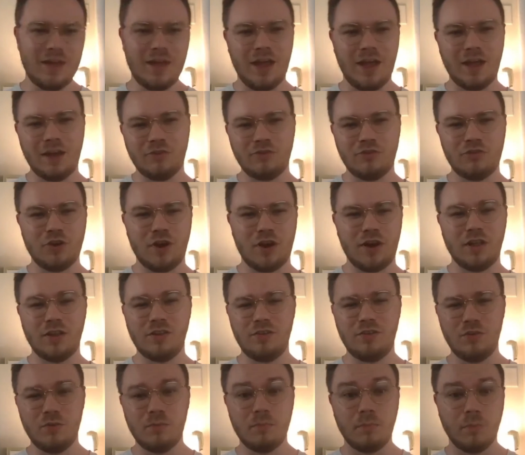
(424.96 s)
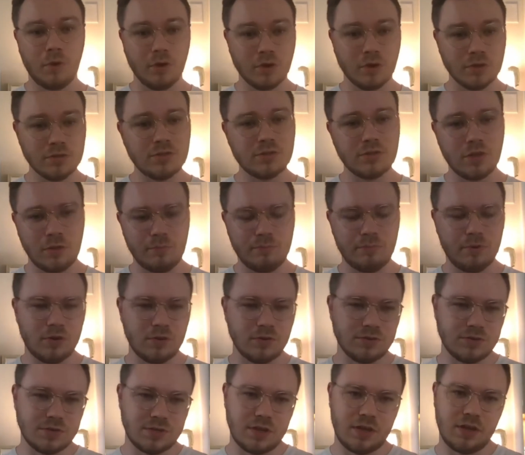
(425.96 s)
and okay. do more so
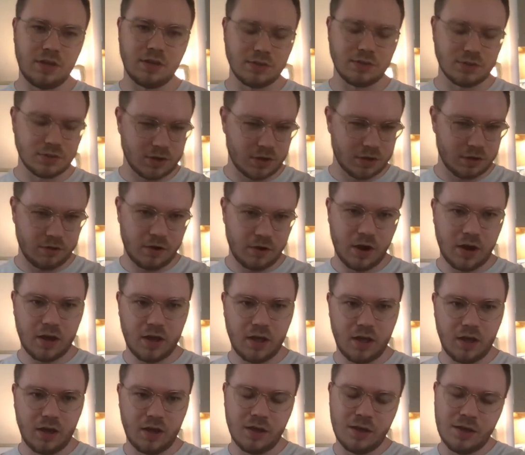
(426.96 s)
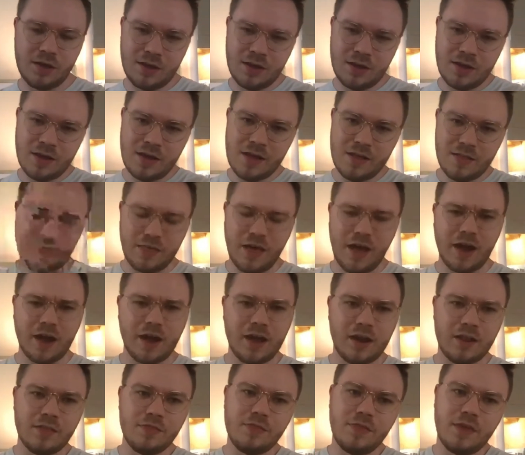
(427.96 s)
producing songwriting that
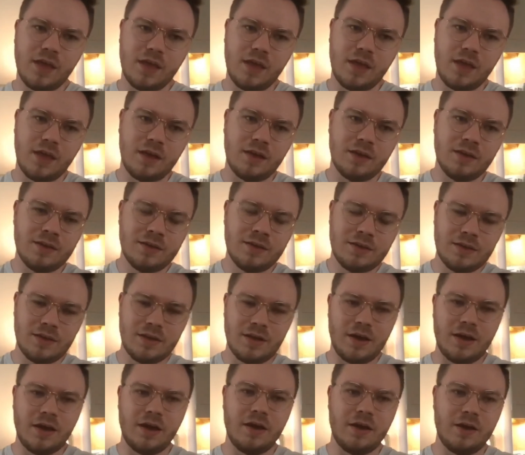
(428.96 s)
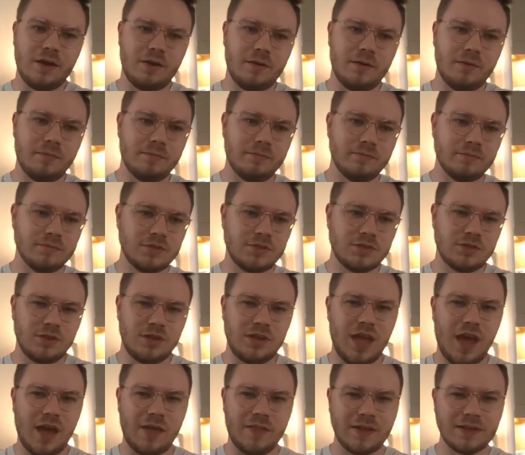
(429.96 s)
kind of thing um so
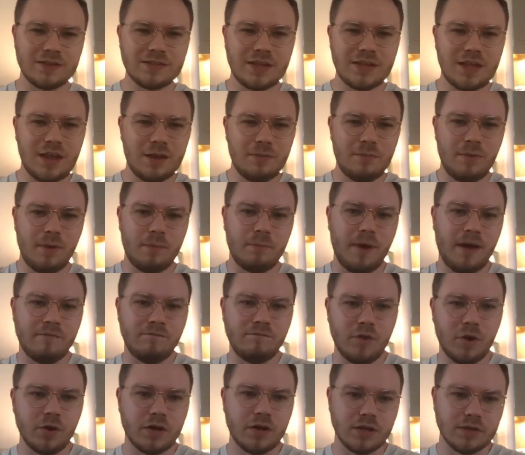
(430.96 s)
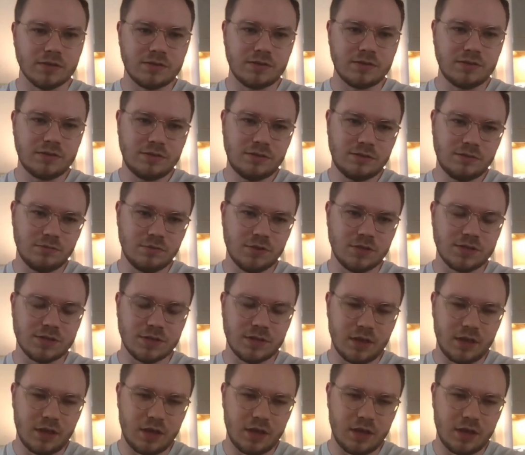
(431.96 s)
yeah that's do kind you, of been my focus recently